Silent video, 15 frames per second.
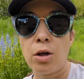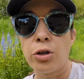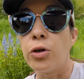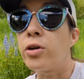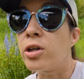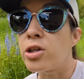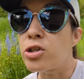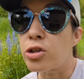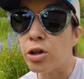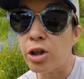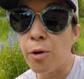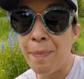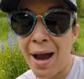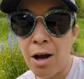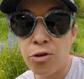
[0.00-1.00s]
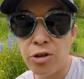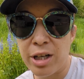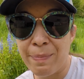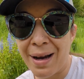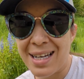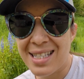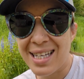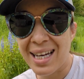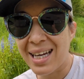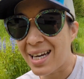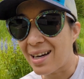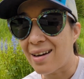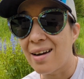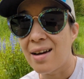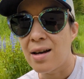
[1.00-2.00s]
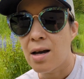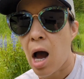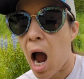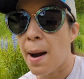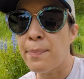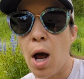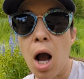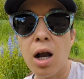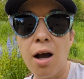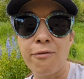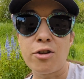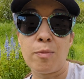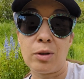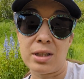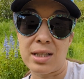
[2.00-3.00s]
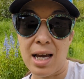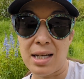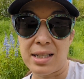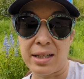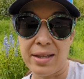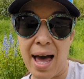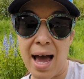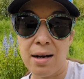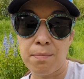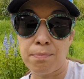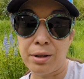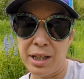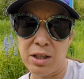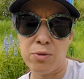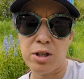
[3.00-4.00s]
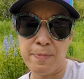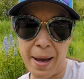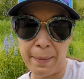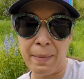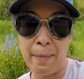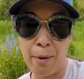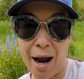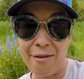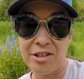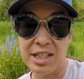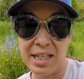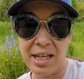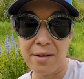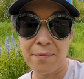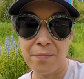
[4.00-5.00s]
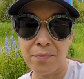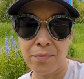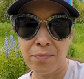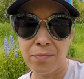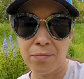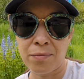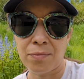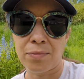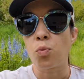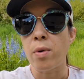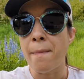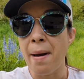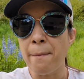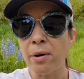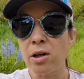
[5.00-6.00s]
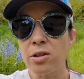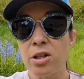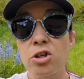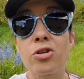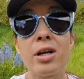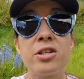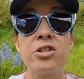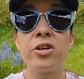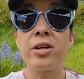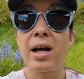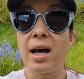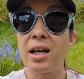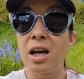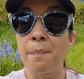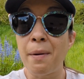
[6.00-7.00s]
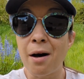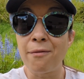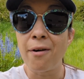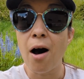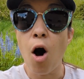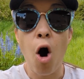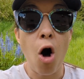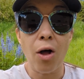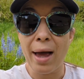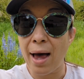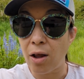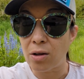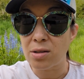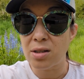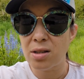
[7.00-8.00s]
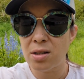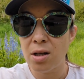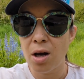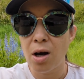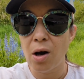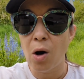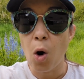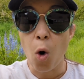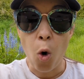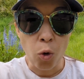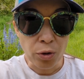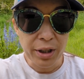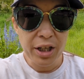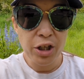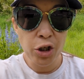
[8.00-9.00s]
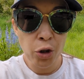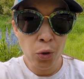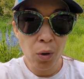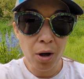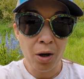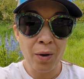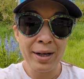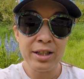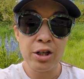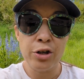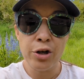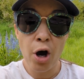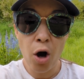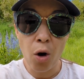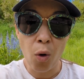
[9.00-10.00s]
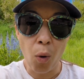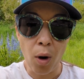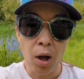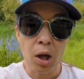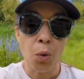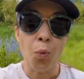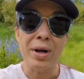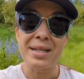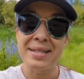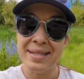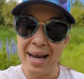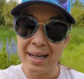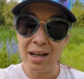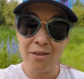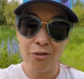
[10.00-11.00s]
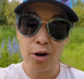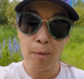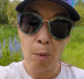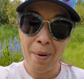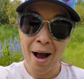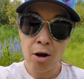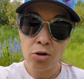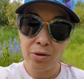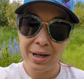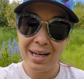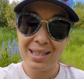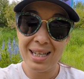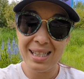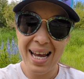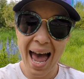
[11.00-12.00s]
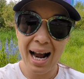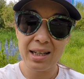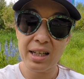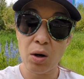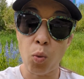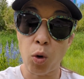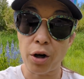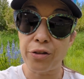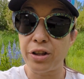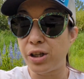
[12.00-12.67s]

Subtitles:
You can assert your boundary by saying, "I'm not comfortable discussing that. Please respect my privacy." Remember to trust your gut above all else. Only you are going to know when setting a verbal boundary is a tactic worth